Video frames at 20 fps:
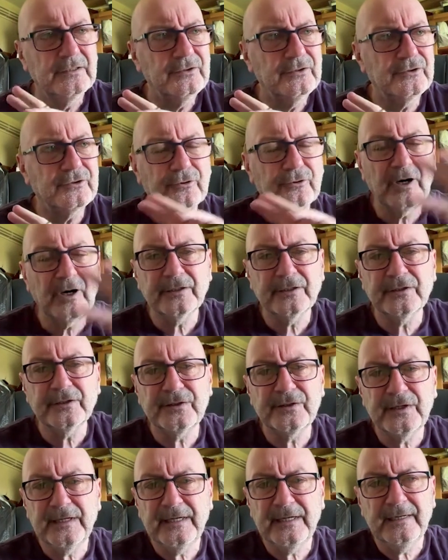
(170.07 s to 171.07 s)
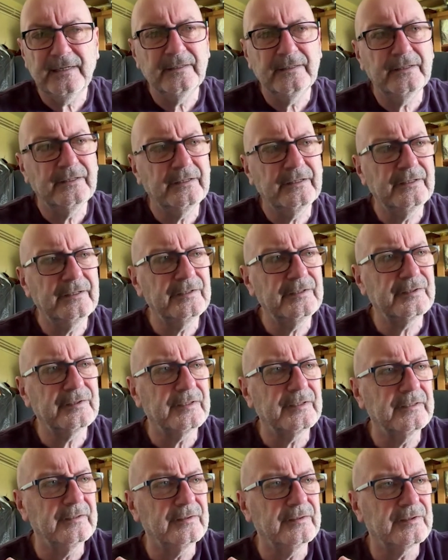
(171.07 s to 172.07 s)
drug dealers
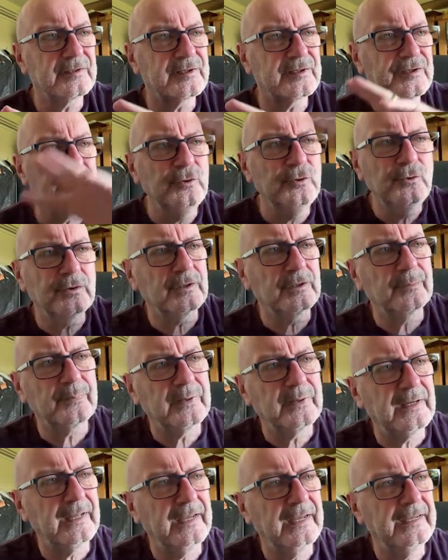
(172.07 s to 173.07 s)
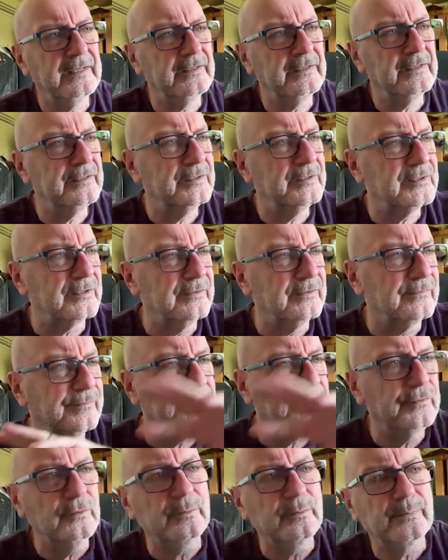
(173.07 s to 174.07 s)
and snooker players and
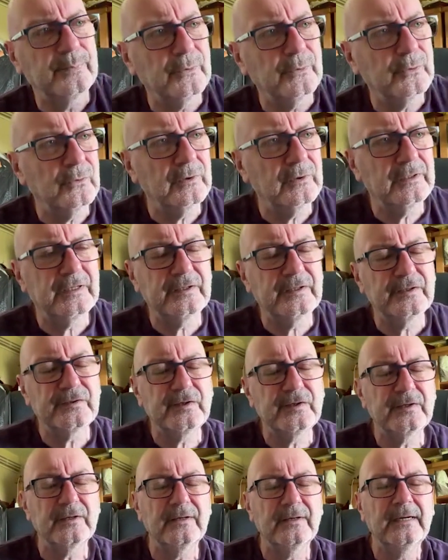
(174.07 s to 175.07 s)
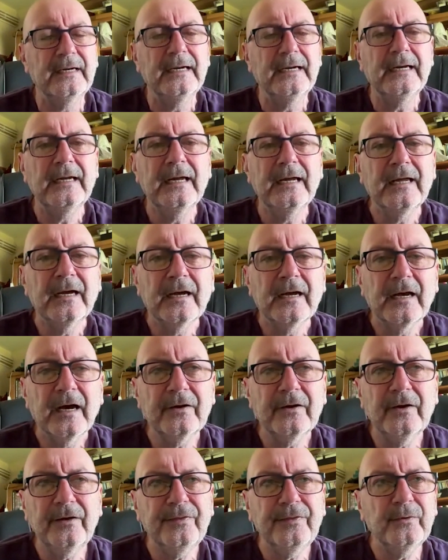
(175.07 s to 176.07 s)
footballers, you know.
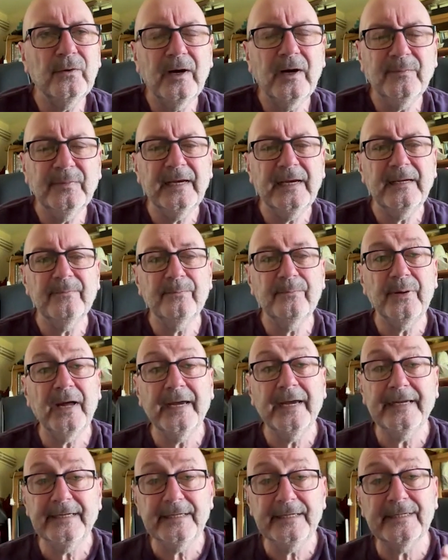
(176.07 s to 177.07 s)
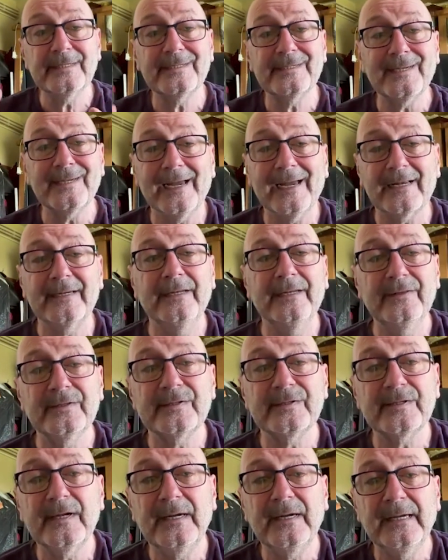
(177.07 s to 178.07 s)
And I thought, I'm getting paid exactly the
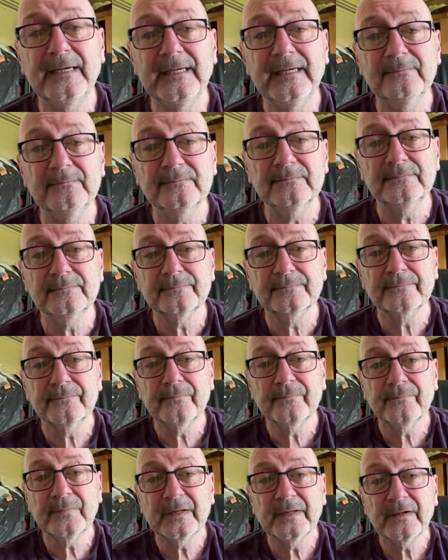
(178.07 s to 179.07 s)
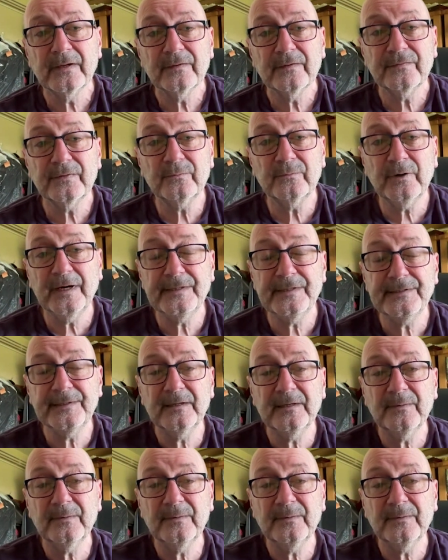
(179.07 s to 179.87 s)
same for writing